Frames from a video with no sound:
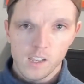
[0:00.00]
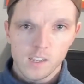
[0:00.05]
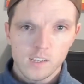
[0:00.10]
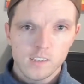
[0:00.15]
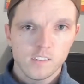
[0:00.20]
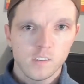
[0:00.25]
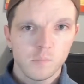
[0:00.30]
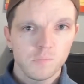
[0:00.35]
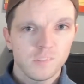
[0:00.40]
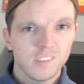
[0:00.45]

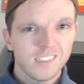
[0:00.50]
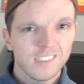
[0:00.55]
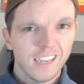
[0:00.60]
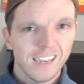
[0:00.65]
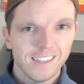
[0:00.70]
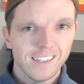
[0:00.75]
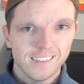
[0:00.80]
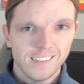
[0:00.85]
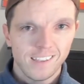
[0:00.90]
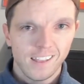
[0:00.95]
Some
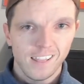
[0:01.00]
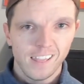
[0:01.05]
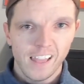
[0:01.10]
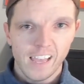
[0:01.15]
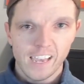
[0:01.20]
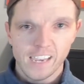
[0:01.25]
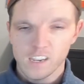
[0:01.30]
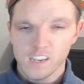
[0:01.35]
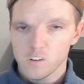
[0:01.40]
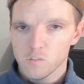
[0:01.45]
states,
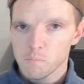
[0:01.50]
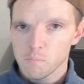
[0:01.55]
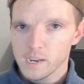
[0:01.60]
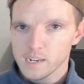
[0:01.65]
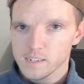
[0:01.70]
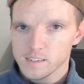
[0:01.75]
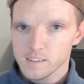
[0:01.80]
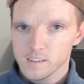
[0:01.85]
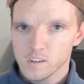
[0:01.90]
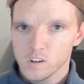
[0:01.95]
like New
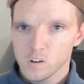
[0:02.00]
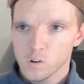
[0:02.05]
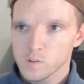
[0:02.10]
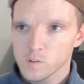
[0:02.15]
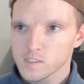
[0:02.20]
Mexico